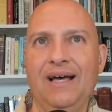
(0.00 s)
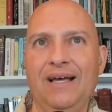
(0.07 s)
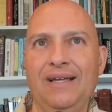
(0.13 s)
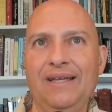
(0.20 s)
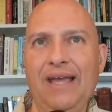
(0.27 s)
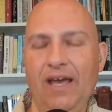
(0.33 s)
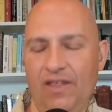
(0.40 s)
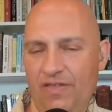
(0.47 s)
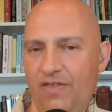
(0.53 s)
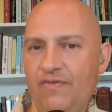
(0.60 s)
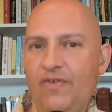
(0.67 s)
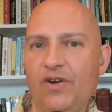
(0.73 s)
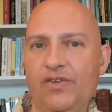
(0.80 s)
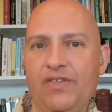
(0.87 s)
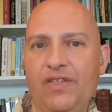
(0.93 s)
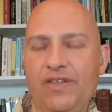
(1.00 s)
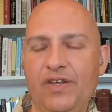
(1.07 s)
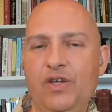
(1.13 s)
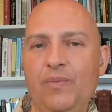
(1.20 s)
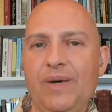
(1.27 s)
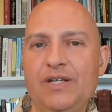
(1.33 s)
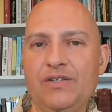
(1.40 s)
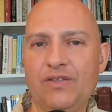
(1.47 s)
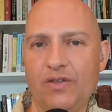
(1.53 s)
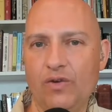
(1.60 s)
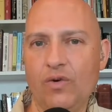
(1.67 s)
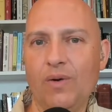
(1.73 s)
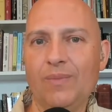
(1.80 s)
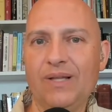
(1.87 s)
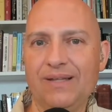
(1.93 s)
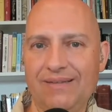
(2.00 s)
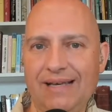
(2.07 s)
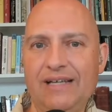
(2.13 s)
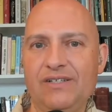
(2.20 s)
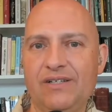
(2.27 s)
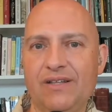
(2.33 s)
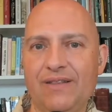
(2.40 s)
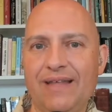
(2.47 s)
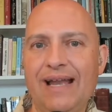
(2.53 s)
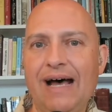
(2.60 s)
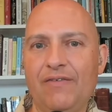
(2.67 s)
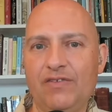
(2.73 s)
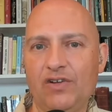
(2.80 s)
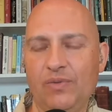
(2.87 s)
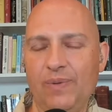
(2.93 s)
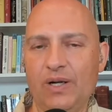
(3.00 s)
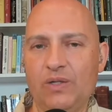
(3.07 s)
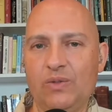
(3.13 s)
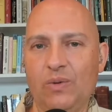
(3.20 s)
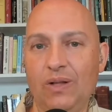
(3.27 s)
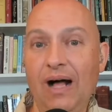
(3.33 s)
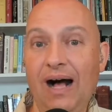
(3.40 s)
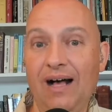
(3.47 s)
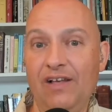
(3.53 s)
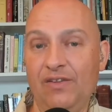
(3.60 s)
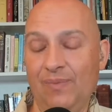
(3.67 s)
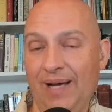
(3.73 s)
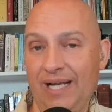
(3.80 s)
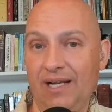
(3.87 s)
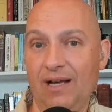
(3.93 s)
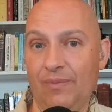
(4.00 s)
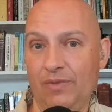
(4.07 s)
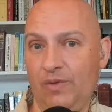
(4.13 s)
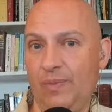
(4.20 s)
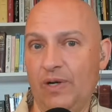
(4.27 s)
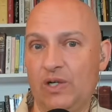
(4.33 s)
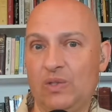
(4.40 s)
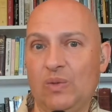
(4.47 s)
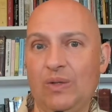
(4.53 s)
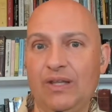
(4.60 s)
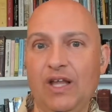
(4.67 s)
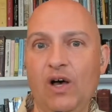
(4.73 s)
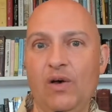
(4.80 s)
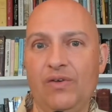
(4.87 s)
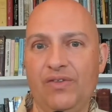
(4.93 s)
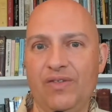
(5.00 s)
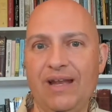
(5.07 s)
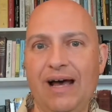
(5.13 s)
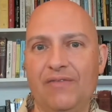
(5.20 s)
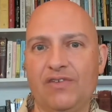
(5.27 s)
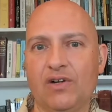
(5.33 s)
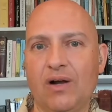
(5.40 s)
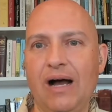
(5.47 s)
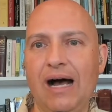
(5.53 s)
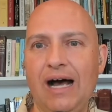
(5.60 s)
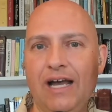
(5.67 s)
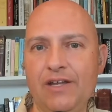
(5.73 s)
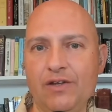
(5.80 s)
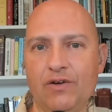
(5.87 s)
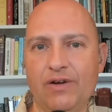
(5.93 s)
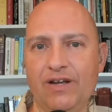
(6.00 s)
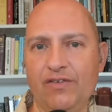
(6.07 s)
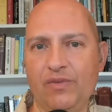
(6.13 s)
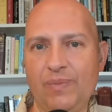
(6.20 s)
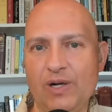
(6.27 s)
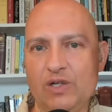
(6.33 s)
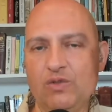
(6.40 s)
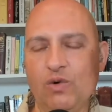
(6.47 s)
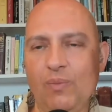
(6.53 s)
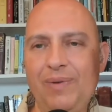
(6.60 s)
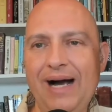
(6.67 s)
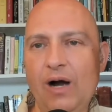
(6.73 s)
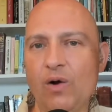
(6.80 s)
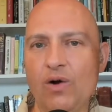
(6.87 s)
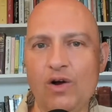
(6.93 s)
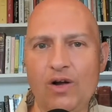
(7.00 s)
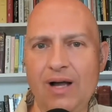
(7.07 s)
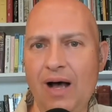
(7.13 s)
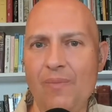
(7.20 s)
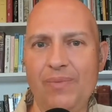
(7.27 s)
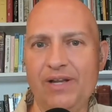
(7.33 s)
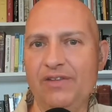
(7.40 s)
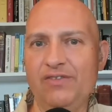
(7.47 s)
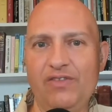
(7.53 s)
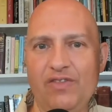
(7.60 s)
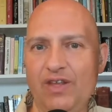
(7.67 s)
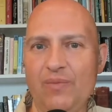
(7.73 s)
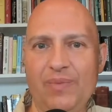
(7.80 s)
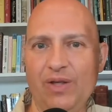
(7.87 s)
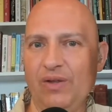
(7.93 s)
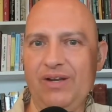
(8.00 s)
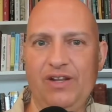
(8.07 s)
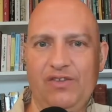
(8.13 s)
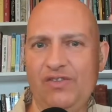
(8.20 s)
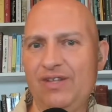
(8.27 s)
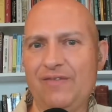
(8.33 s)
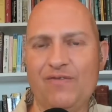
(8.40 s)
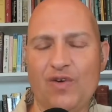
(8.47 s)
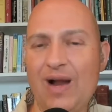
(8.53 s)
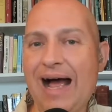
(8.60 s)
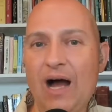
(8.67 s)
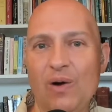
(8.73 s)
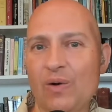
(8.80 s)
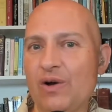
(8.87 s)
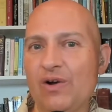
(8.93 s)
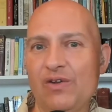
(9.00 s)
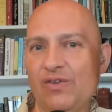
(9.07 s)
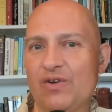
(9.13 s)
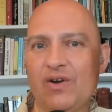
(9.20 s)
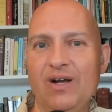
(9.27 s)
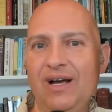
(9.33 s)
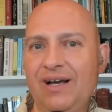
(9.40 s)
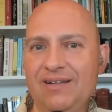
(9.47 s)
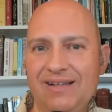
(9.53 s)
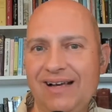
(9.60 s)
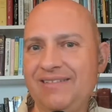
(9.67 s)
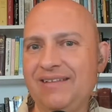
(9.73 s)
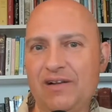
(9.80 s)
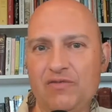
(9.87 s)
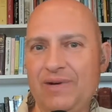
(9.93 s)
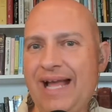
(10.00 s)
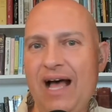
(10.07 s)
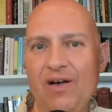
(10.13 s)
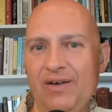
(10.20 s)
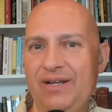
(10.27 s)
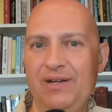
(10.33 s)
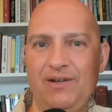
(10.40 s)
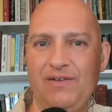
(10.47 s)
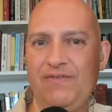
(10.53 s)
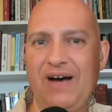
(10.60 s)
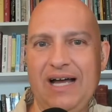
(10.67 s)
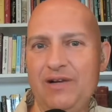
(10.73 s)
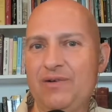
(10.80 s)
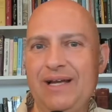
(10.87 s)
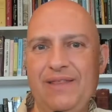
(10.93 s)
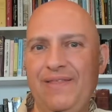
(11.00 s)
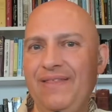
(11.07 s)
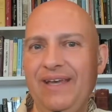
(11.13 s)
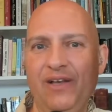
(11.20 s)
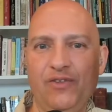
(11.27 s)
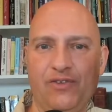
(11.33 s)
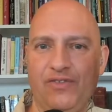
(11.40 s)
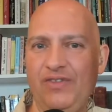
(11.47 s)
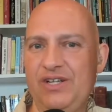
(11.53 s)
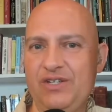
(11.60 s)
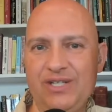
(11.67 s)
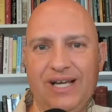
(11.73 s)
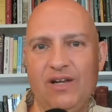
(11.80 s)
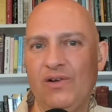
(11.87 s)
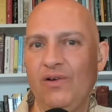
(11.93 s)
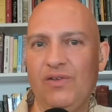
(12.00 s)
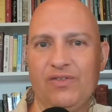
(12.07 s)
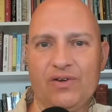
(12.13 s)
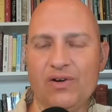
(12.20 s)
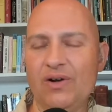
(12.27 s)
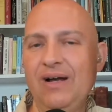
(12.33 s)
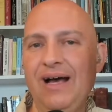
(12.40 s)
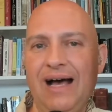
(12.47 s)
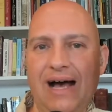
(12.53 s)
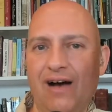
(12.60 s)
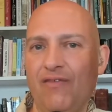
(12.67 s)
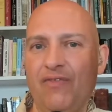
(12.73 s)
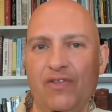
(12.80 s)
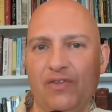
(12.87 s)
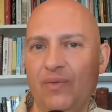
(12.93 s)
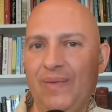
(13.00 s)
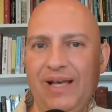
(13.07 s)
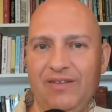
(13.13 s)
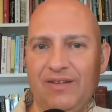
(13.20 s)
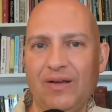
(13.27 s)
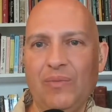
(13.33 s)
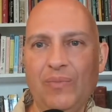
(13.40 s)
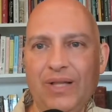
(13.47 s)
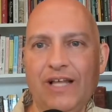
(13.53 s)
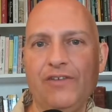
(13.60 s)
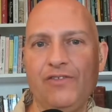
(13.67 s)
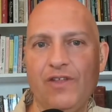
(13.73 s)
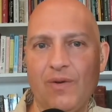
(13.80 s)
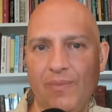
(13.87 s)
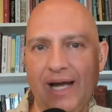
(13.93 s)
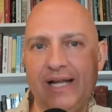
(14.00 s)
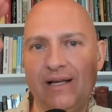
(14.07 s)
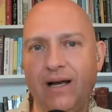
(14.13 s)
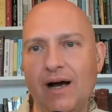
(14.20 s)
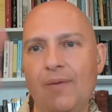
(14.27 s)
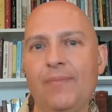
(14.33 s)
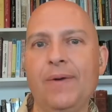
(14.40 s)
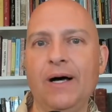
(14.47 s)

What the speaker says: Yeah, first, the thing you mentioned, the normalization that after spiritual highs might come spiritual lows, that after a high degree of spiritual power or competence, the ability to sit for hours or dissect reality into fine-grained things or see channels or have this amazing bliss, there might come